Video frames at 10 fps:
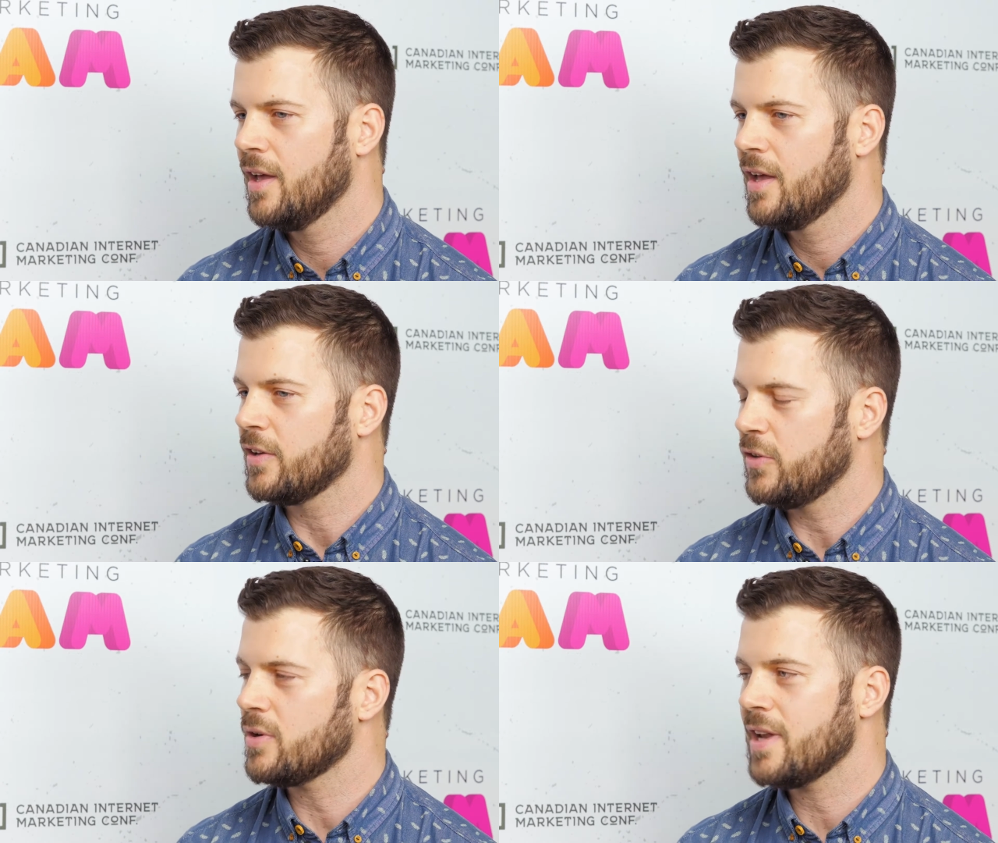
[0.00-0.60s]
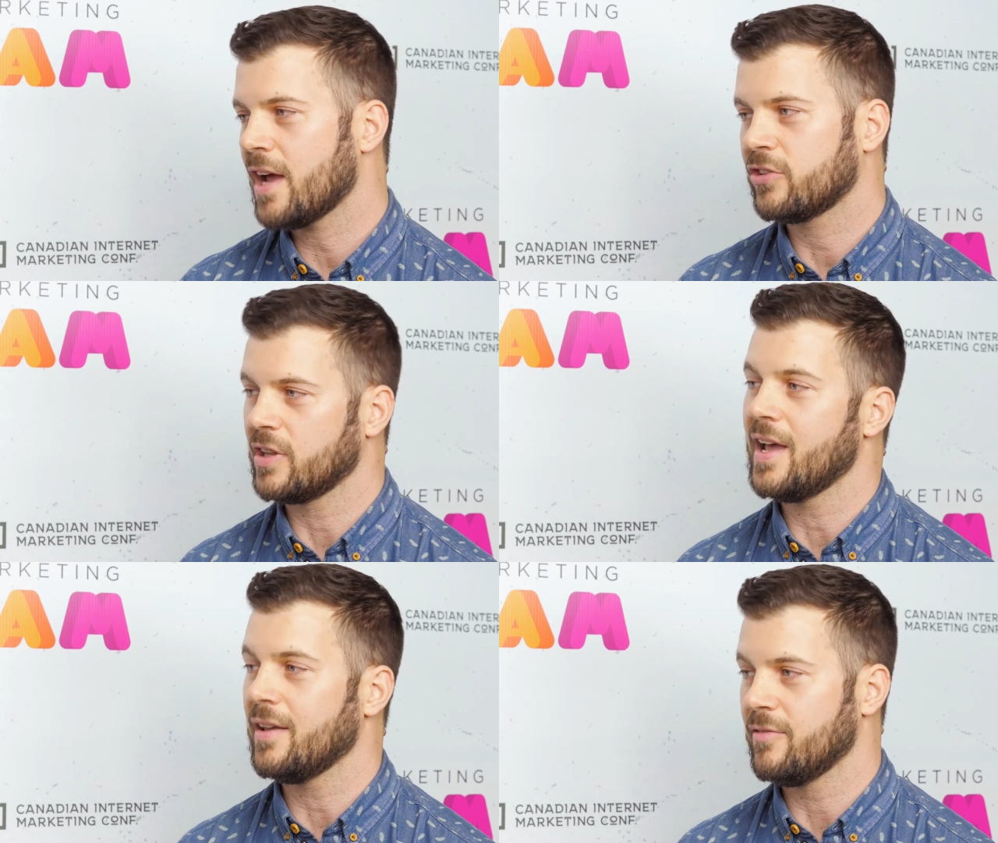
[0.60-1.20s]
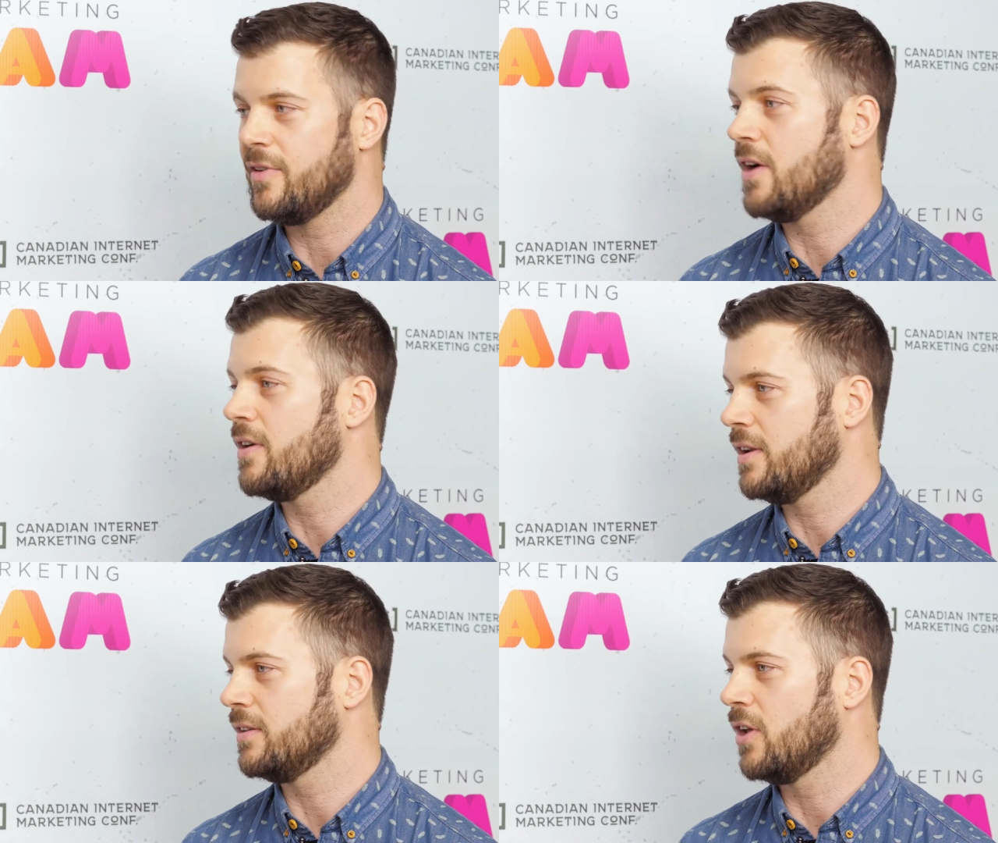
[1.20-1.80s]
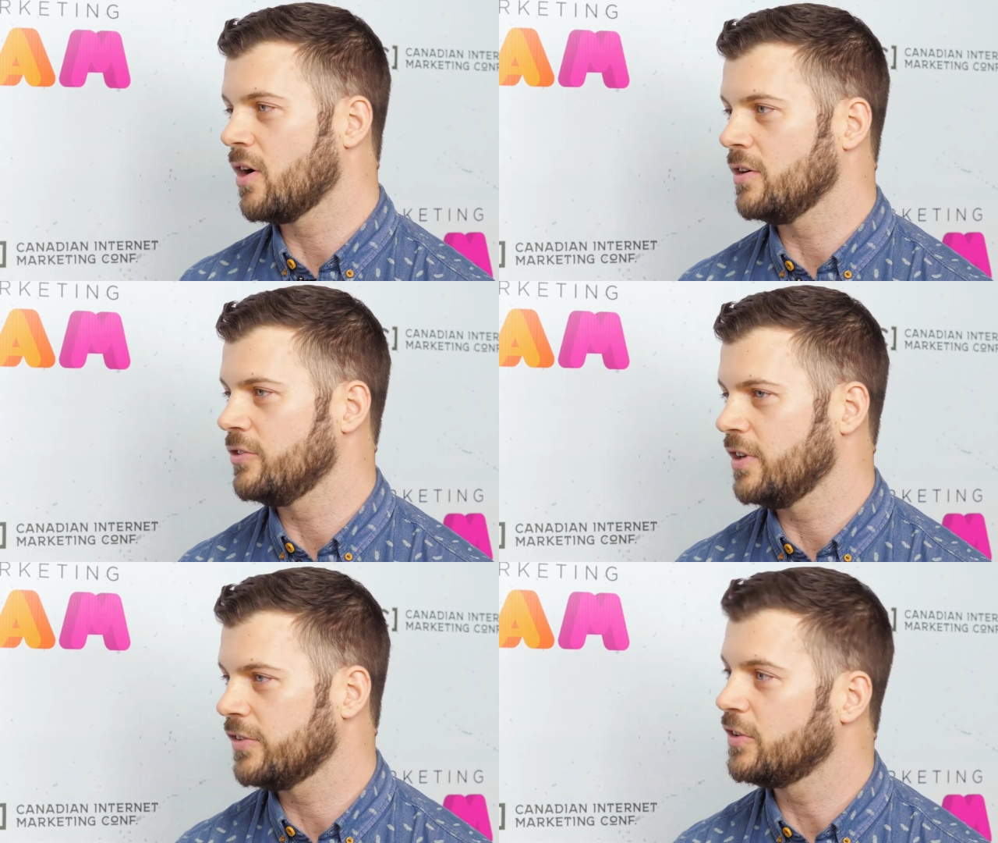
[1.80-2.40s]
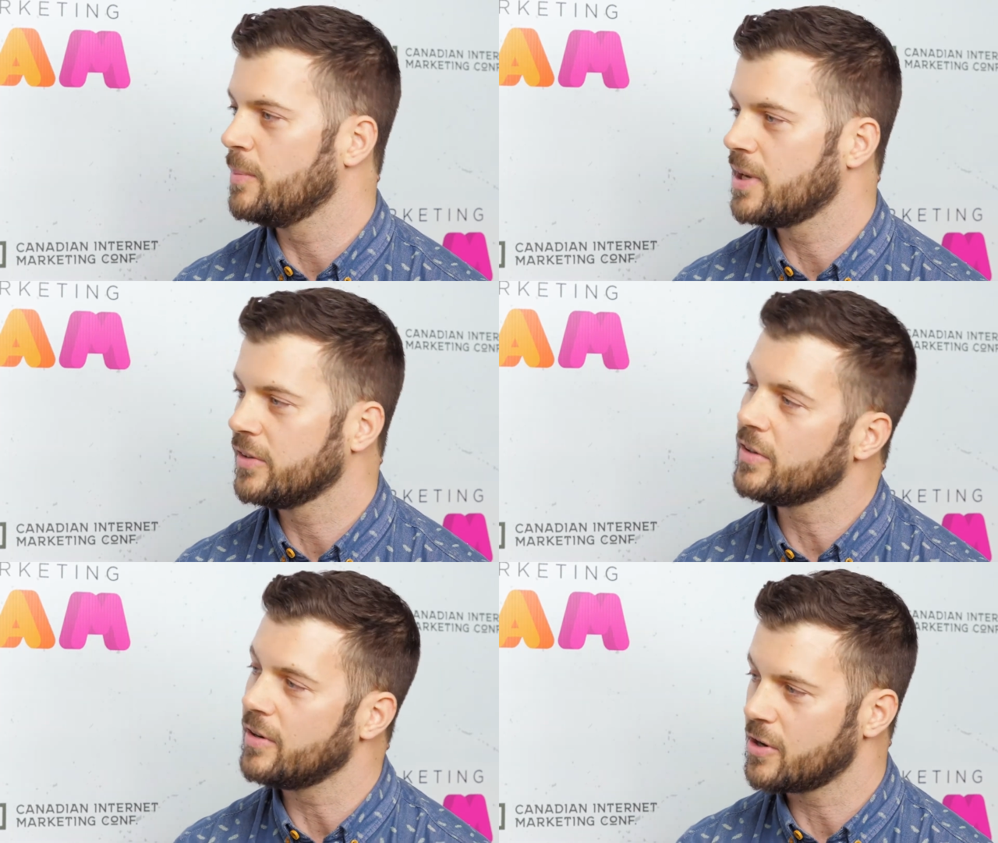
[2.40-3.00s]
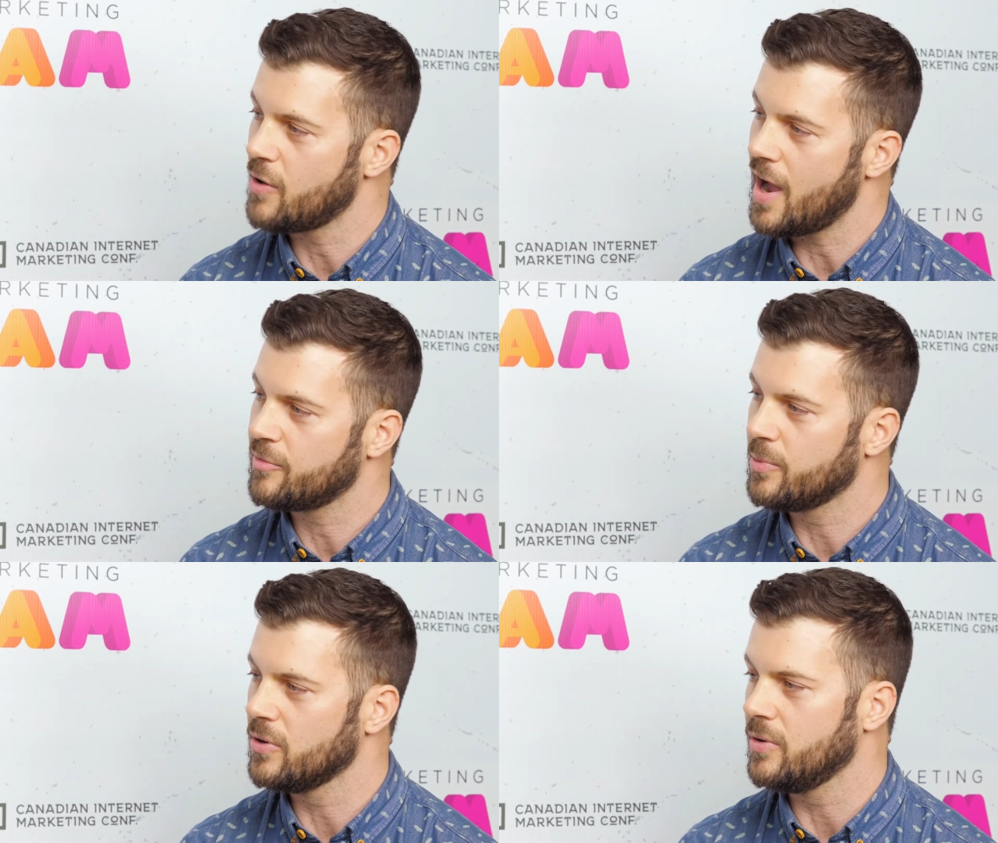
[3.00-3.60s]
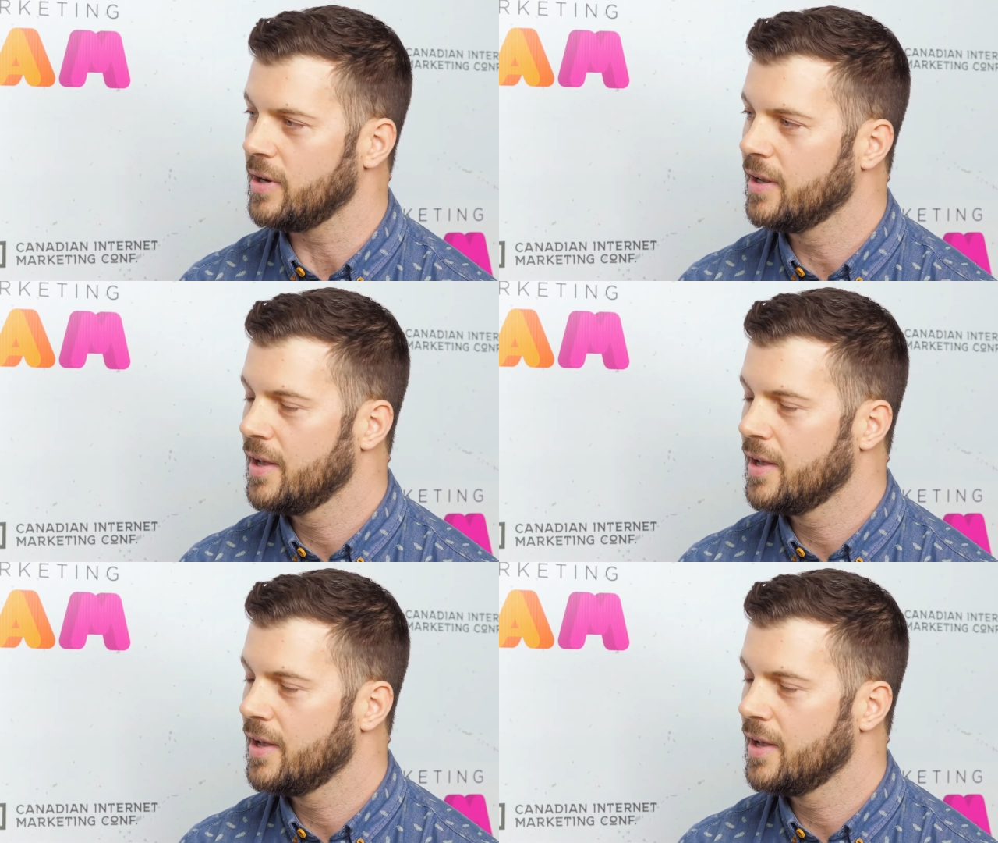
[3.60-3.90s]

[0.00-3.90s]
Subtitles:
Because you can actually get very large and still be considered a craft brewery.